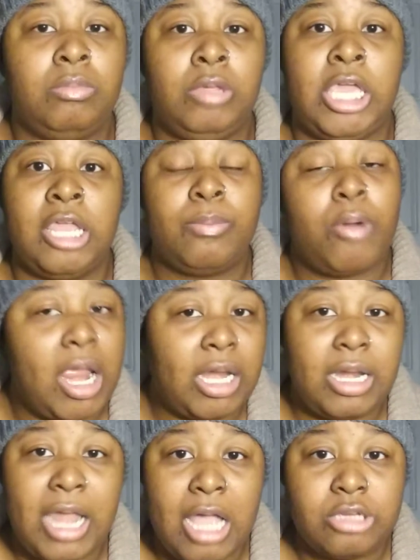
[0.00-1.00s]
getting
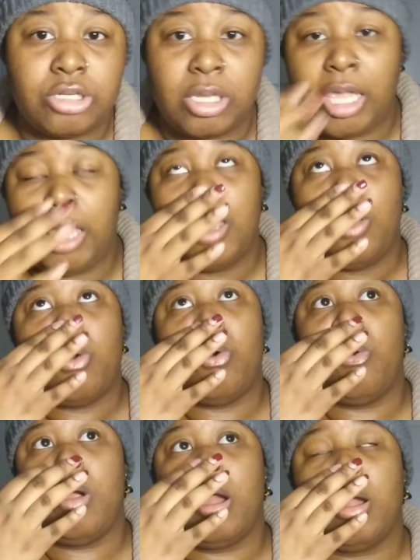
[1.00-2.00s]
pregnant naturally,
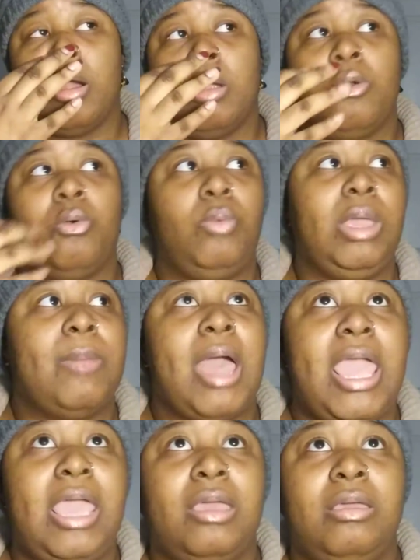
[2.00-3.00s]
or we
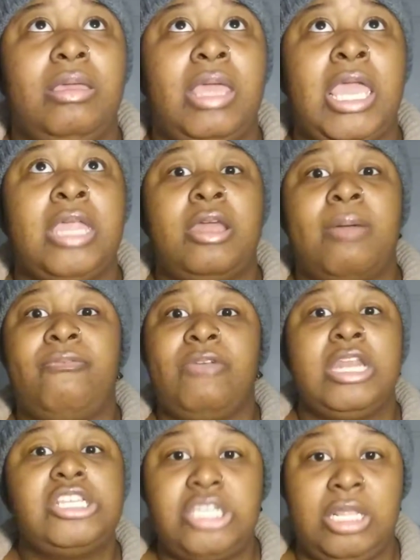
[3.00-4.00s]
might end up
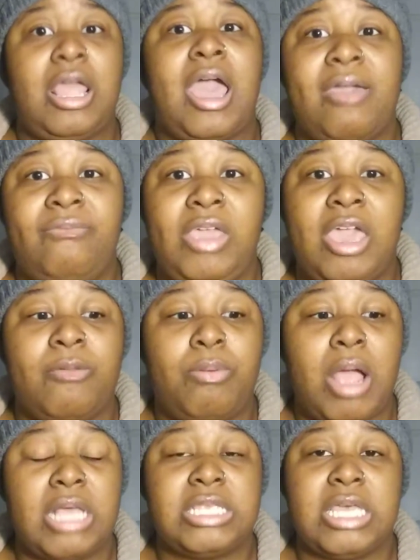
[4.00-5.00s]
finishing the IVF
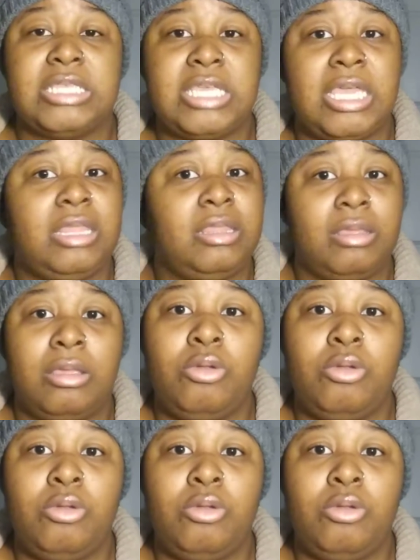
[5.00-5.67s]
process and,